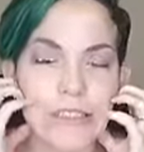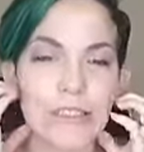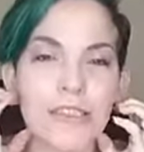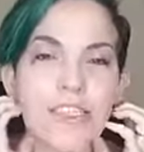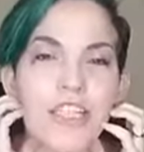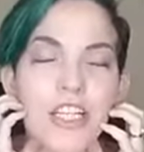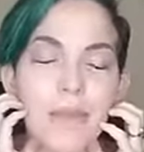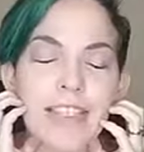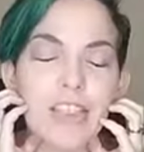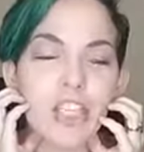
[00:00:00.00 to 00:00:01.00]
clenching
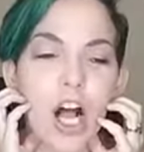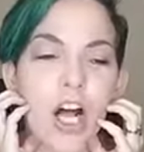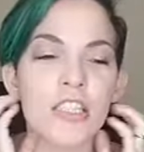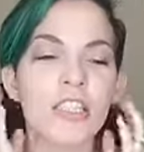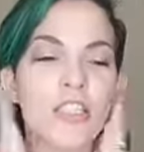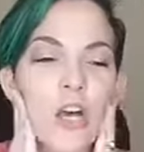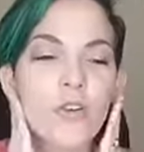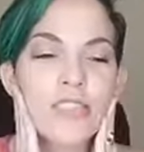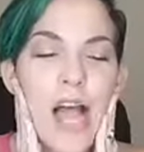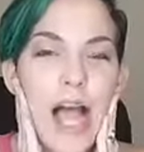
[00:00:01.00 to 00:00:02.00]
my jaw
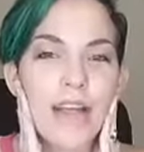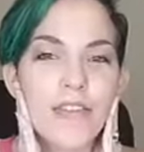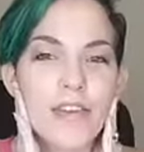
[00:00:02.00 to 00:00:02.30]
so tight